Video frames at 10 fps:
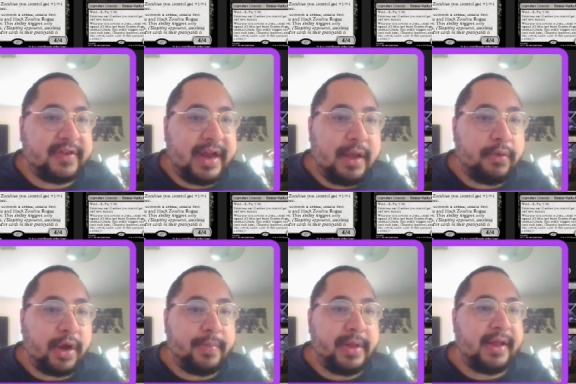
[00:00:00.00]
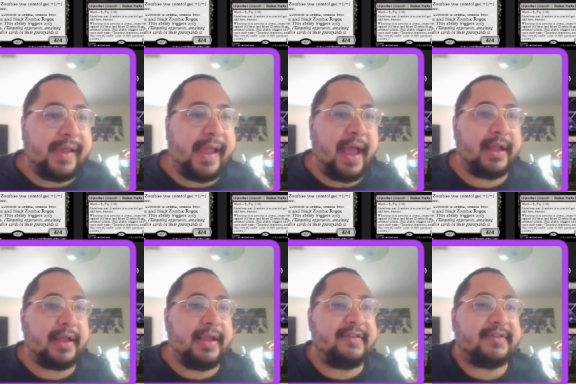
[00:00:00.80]
today we're going to be looking at
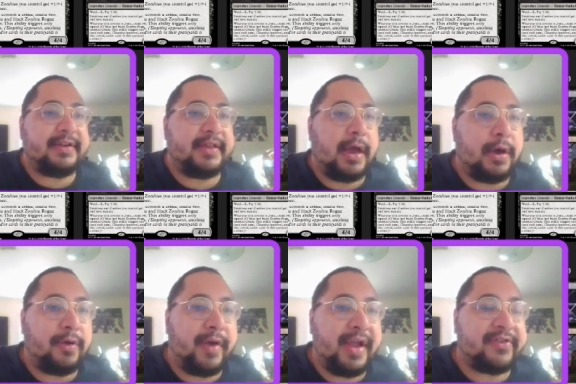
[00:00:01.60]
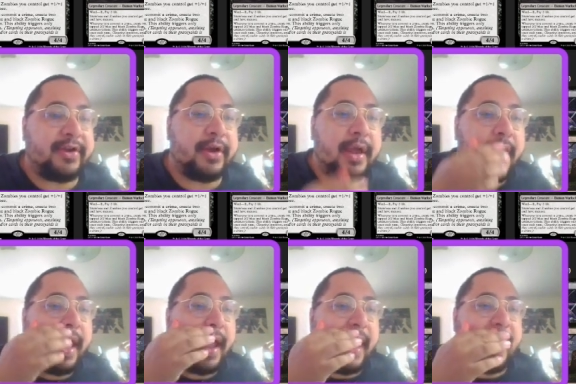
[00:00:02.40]
Gisa the Hellraiser,
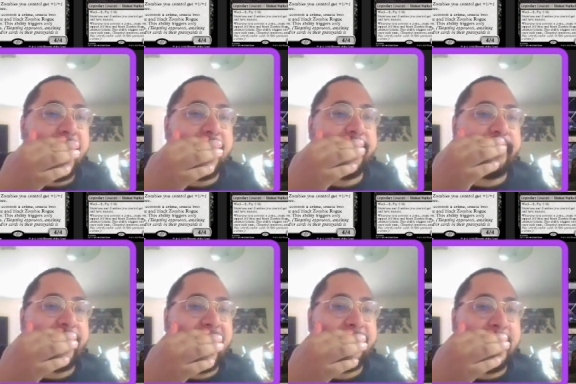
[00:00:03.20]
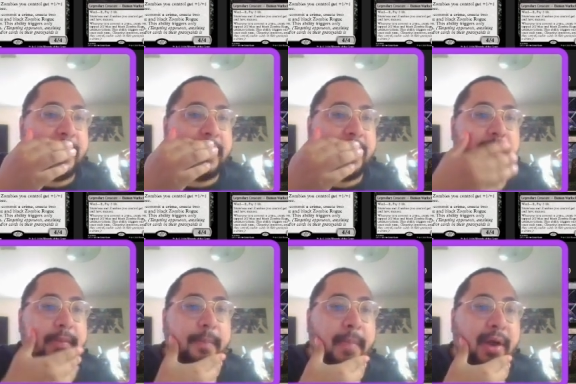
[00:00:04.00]
a 5
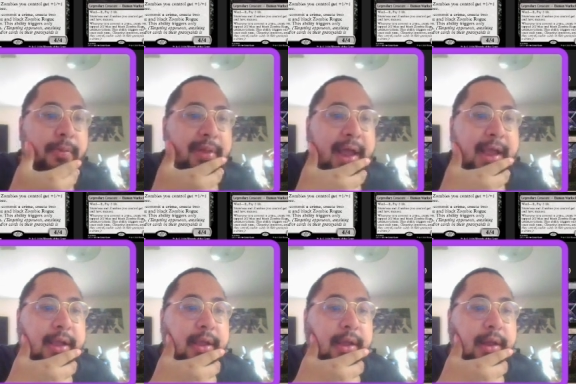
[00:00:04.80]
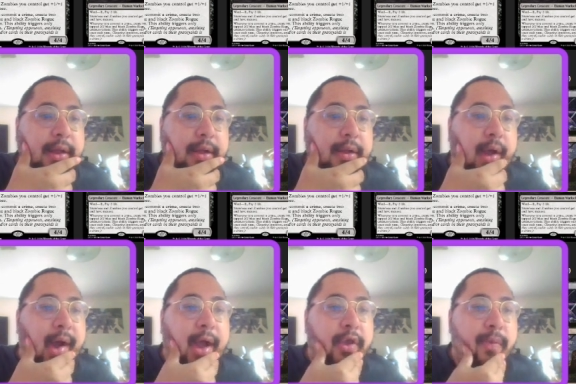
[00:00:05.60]
mana mono black
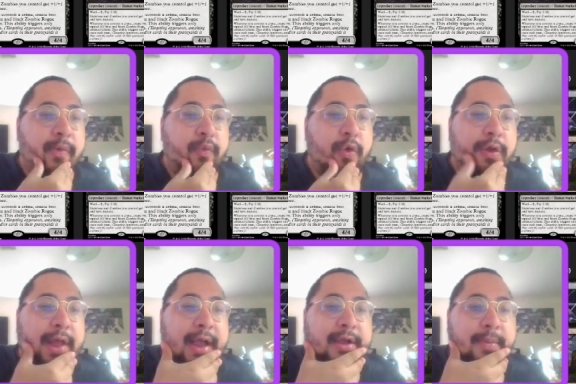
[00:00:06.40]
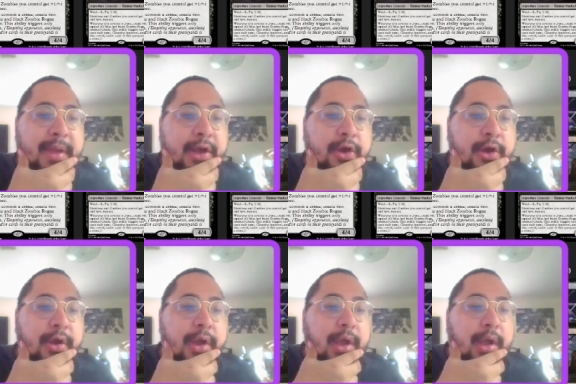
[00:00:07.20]
human warlock
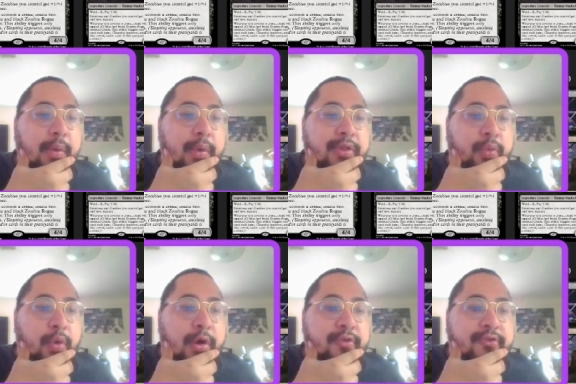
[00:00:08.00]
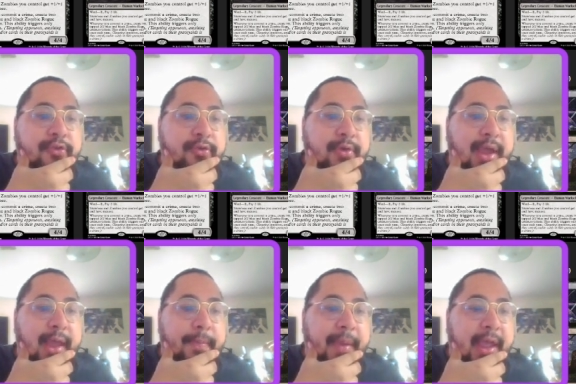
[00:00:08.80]
commander with Ward 2
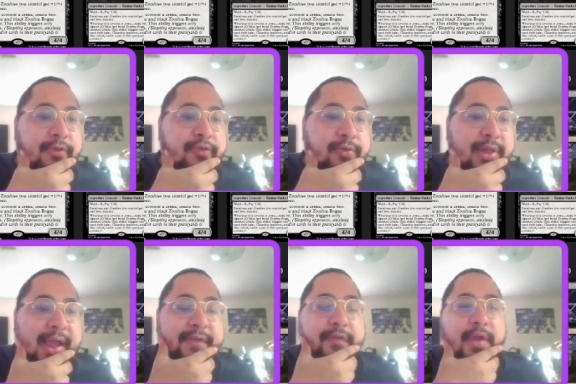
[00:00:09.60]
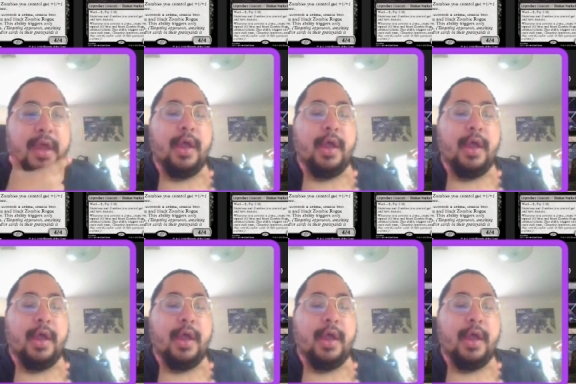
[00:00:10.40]
and pay 2 life,